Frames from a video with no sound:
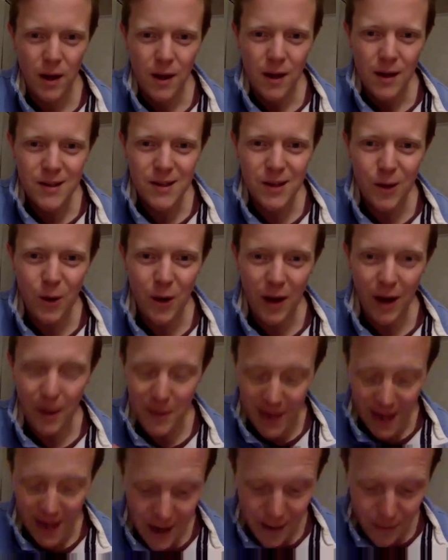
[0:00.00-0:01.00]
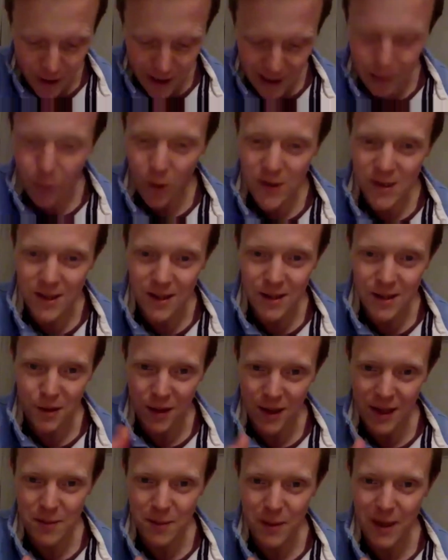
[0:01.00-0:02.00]
So, I mean, he really wasn't
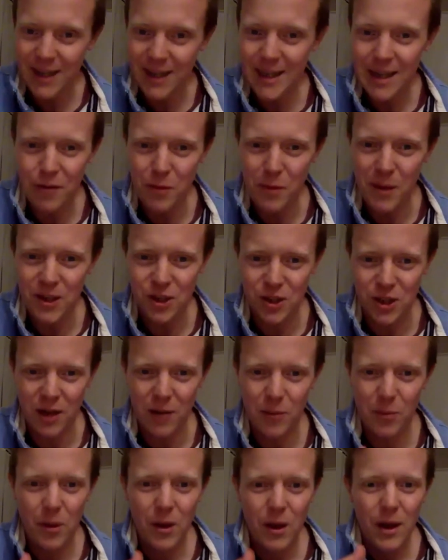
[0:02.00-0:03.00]
this man. He never measured up.